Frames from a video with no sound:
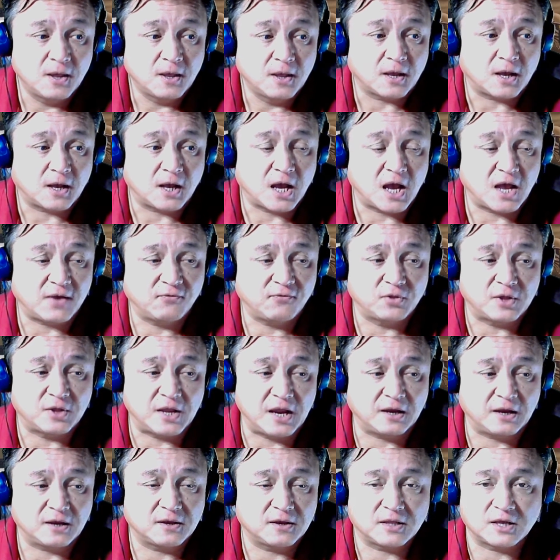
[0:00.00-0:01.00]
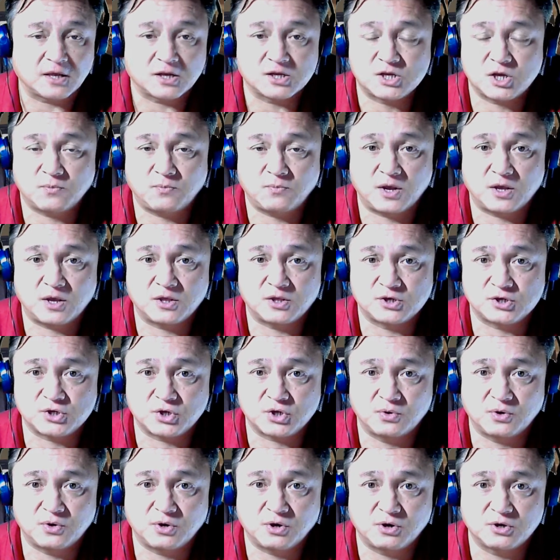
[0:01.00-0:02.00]
I have a link that's going to be in the
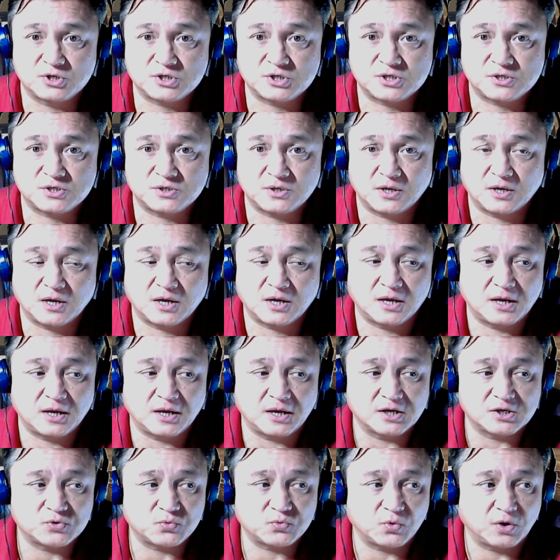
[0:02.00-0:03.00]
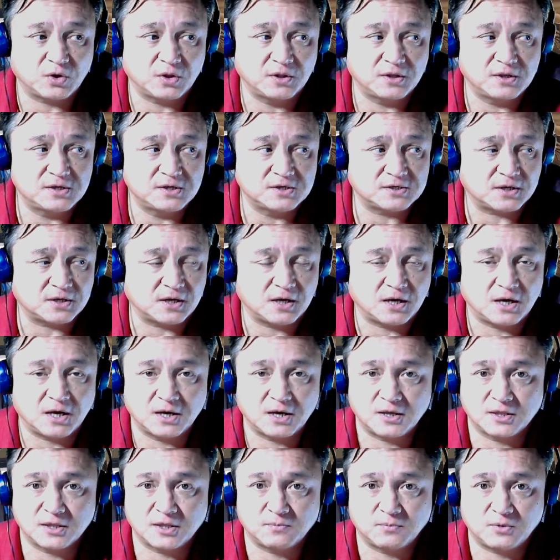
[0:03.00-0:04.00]
show notes, as well as
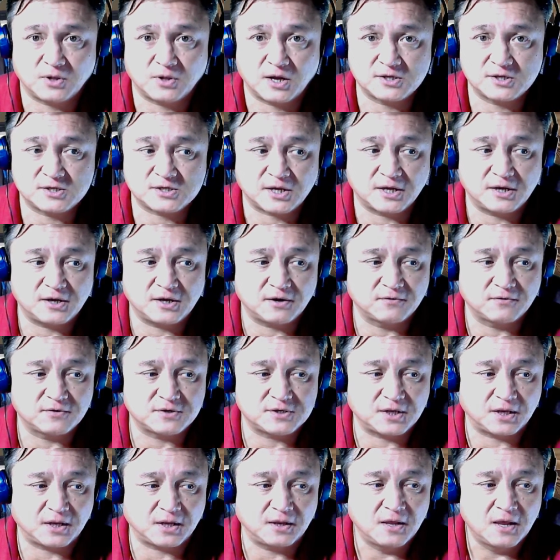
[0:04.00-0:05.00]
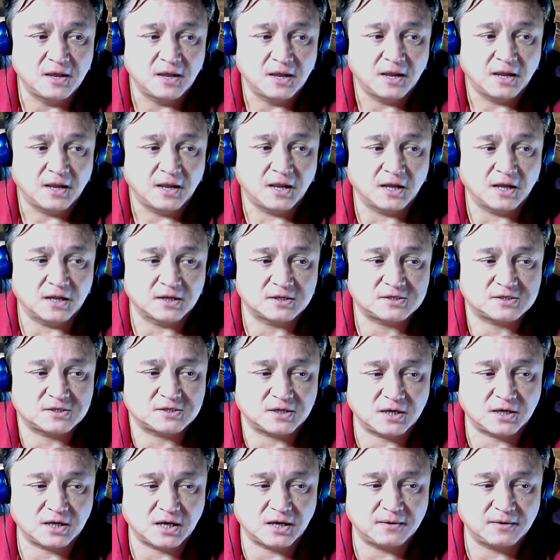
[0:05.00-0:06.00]
on the blog site and everything. It's
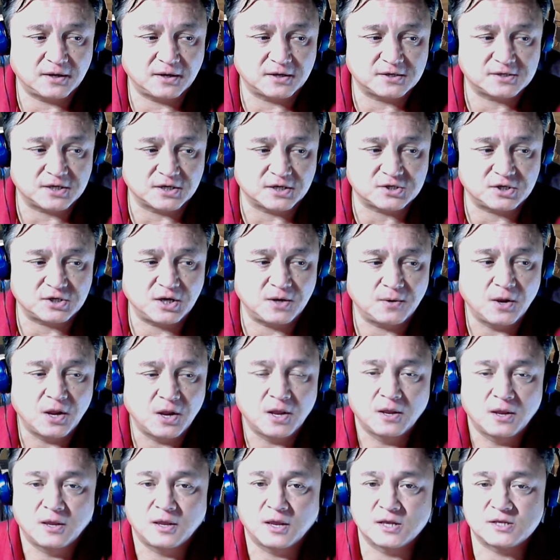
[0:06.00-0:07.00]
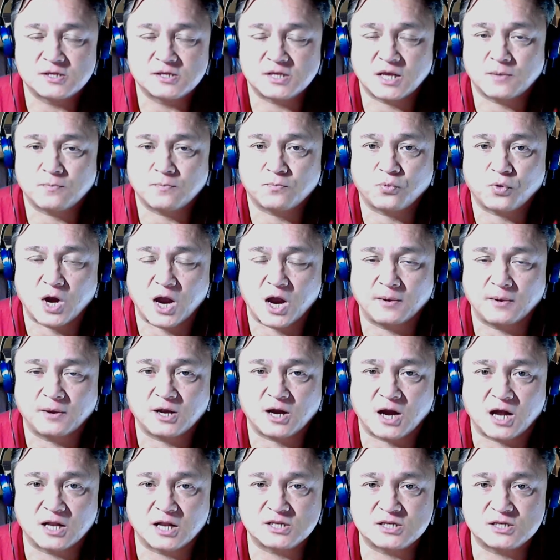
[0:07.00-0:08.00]
essentially, it's at
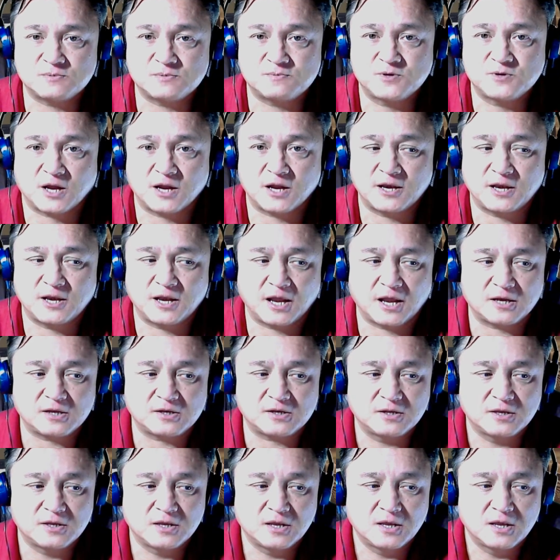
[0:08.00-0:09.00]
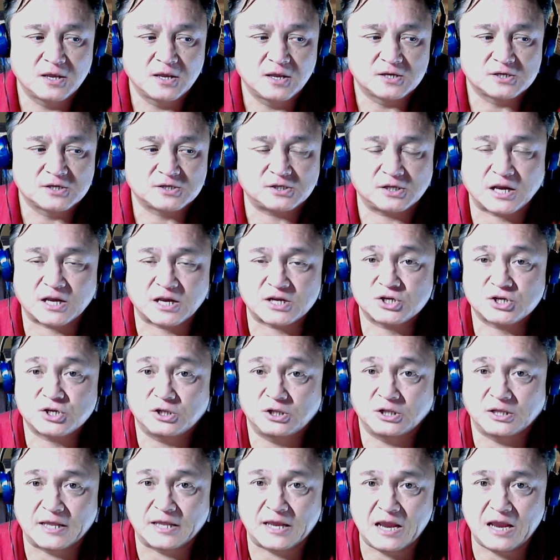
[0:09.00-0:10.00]

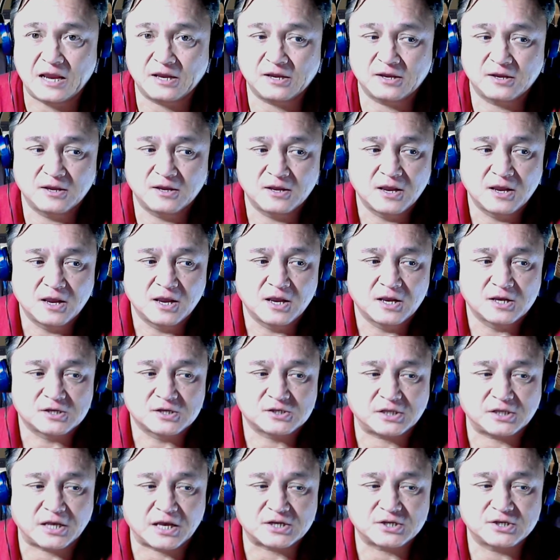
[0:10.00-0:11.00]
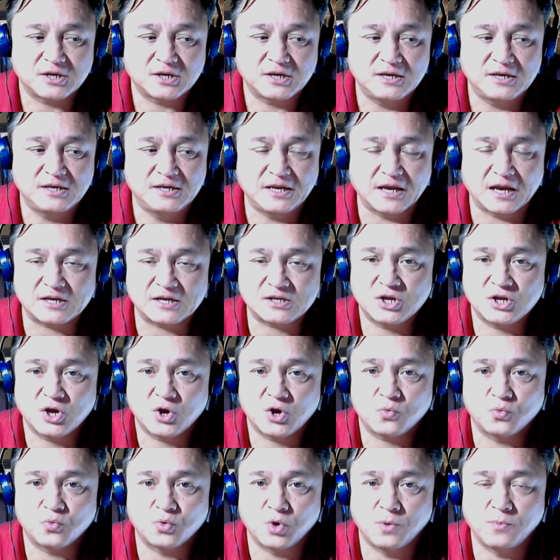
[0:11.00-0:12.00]

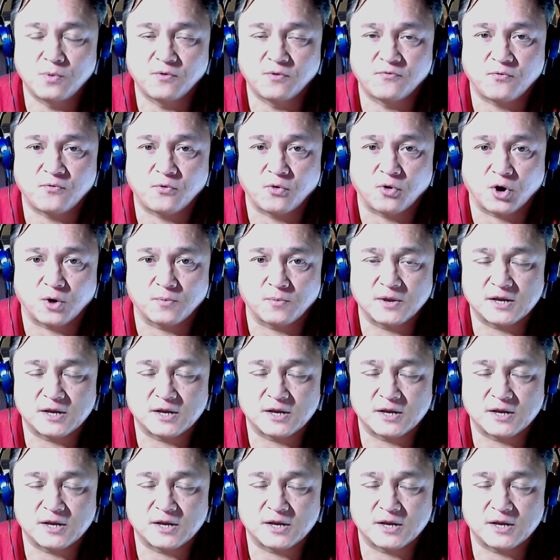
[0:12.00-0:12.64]
primeconcepts.net/link/get-roboform.